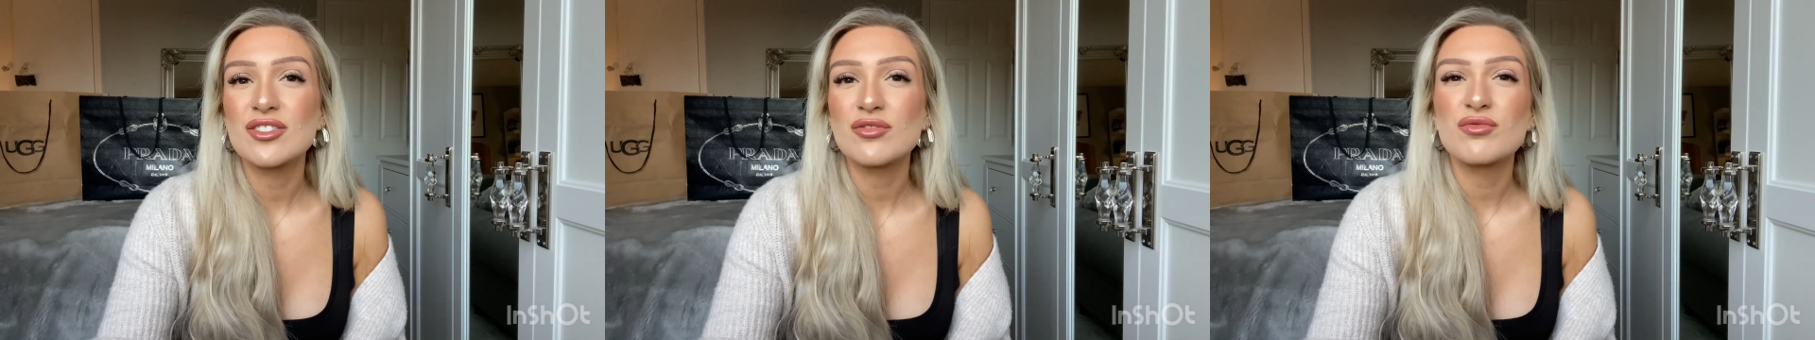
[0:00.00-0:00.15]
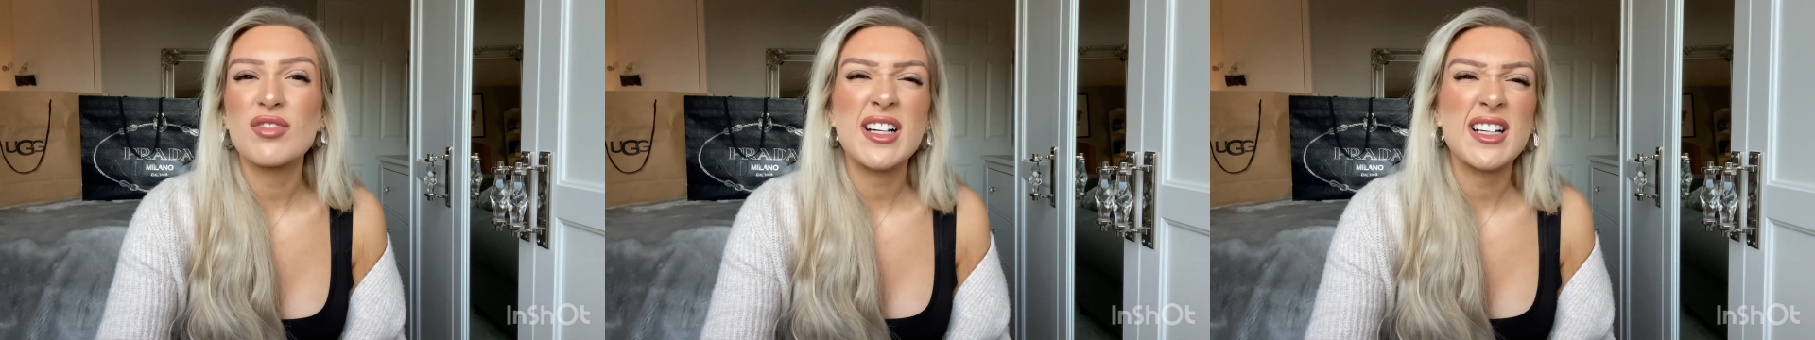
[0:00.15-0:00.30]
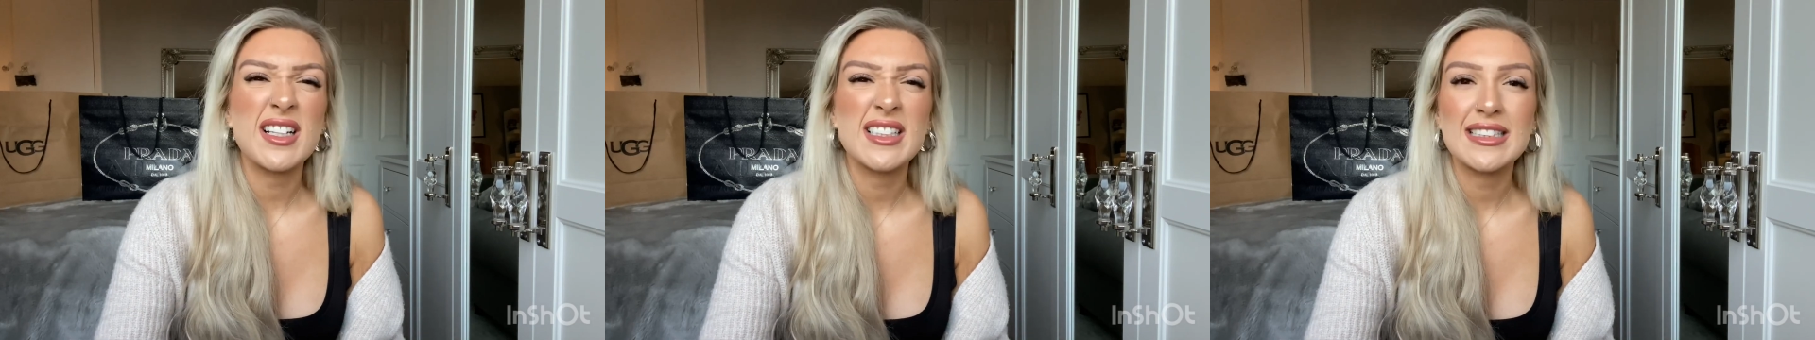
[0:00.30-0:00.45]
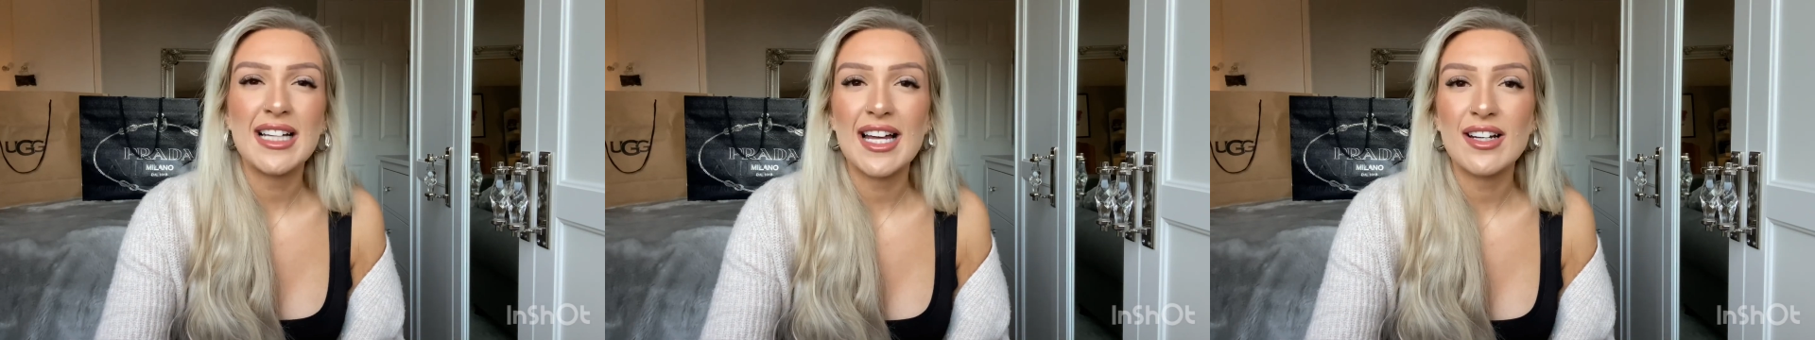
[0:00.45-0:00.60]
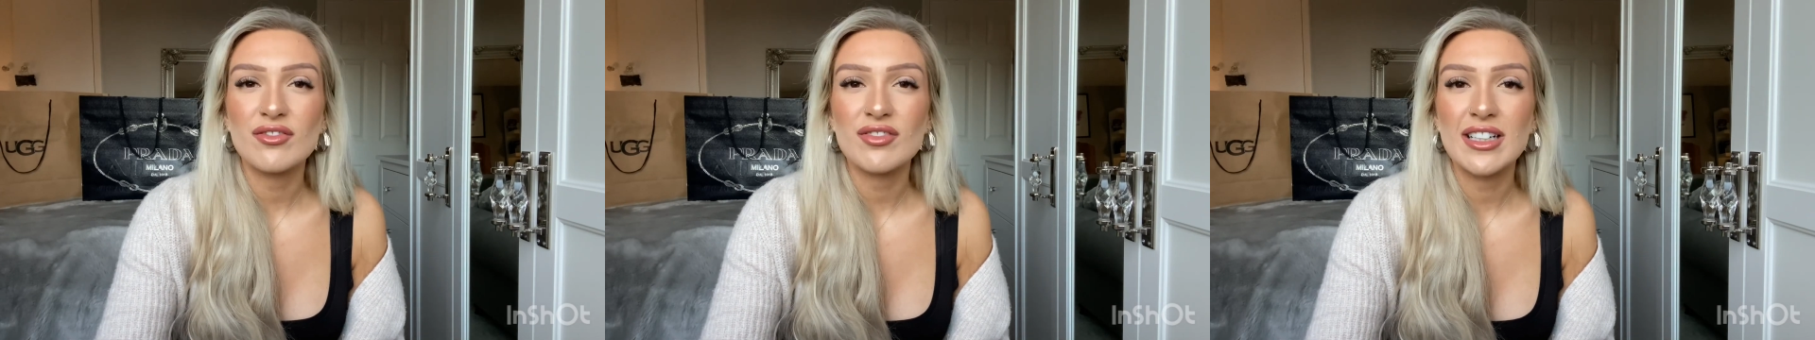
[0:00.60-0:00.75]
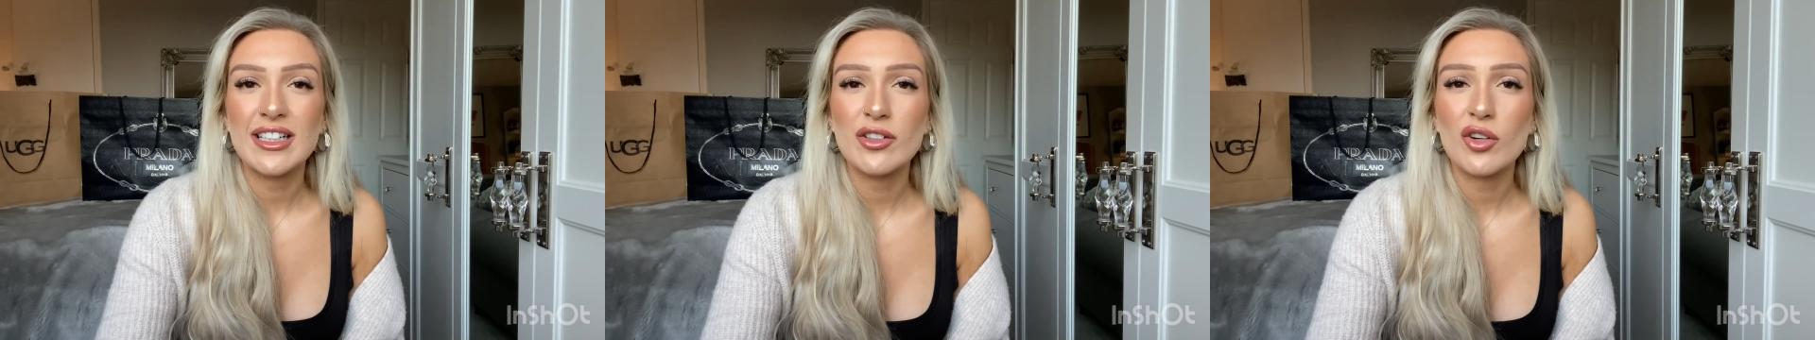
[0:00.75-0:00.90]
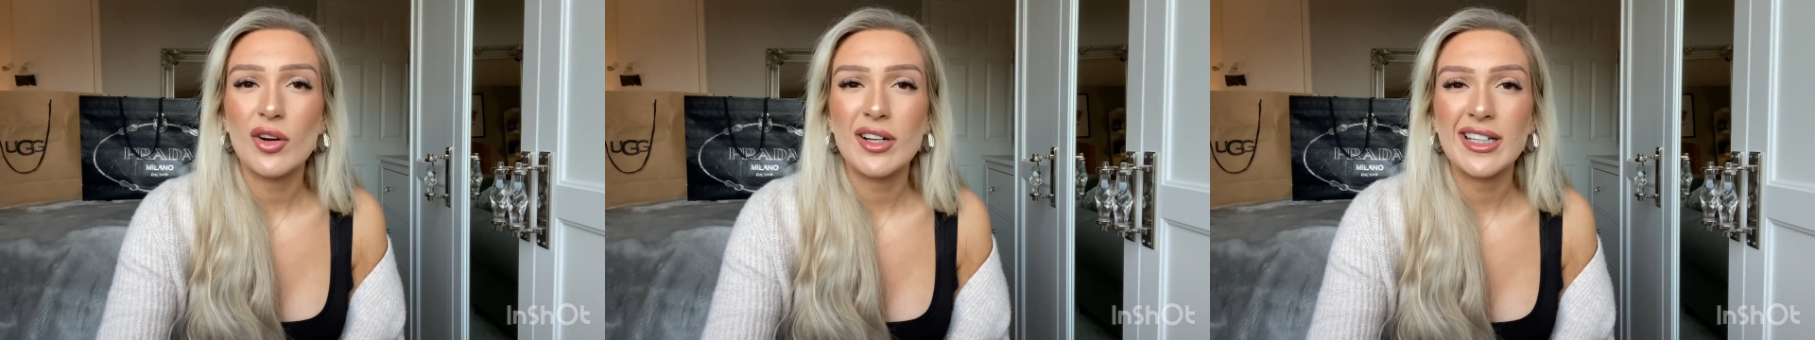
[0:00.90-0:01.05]
realised I hadn't really
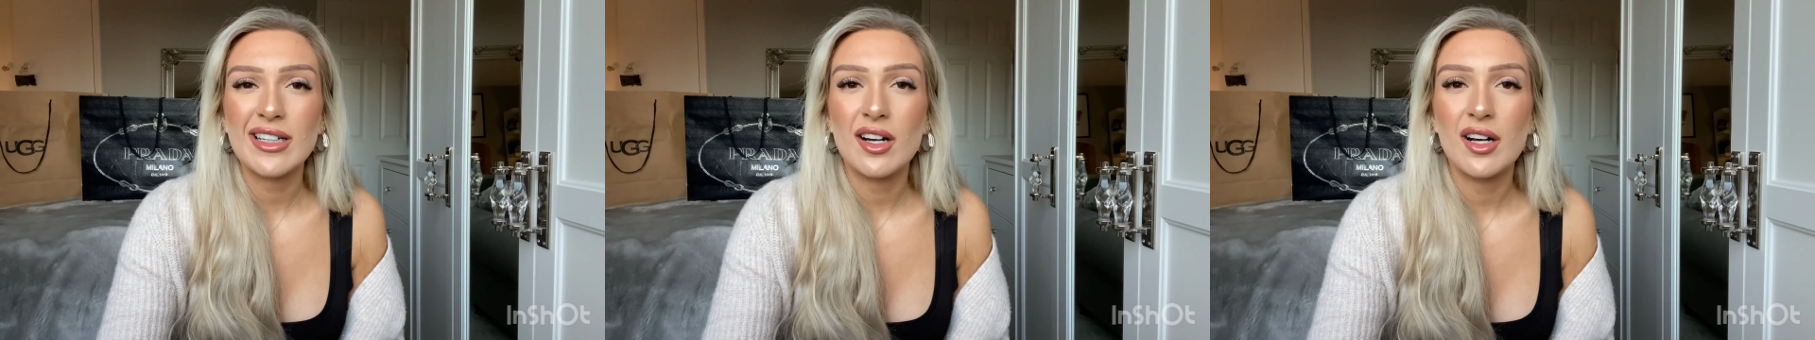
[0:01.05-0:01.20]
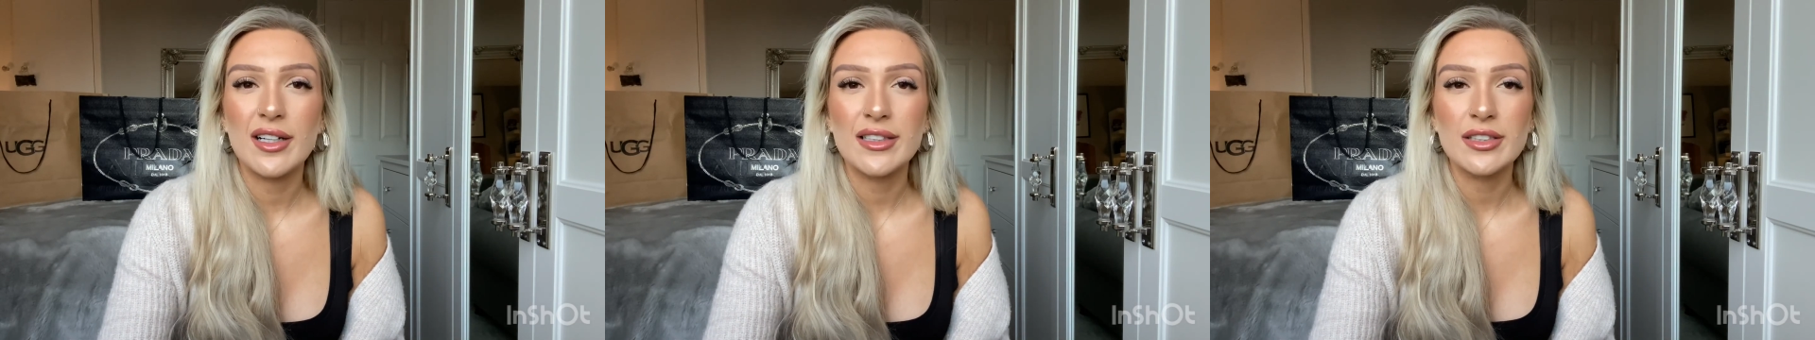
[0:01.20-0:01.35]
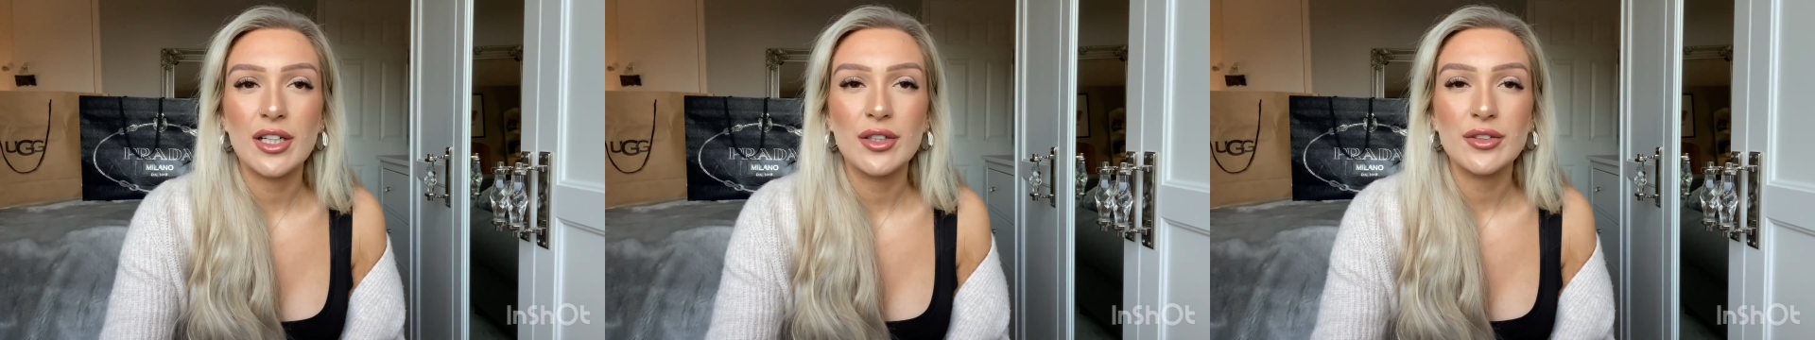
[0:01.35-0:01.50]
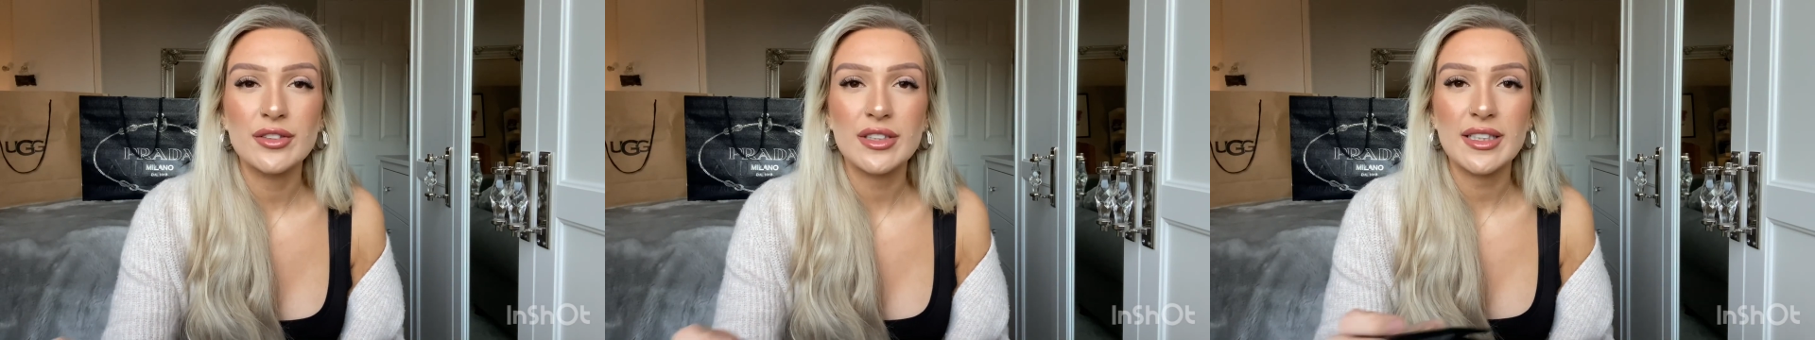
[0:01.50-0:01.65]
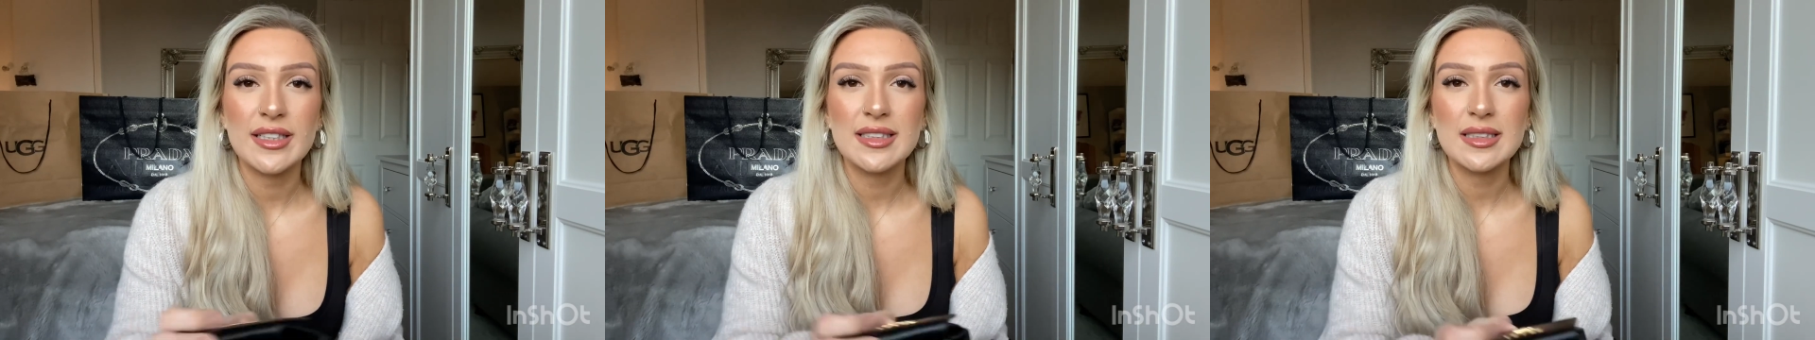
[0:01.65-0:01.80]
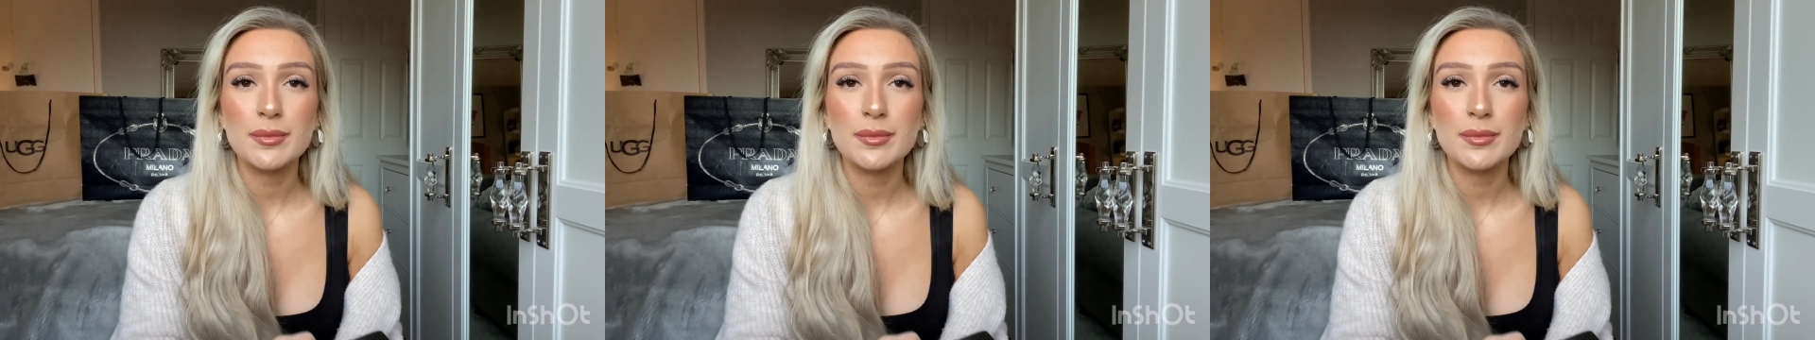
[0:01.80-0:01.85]
got any card holders.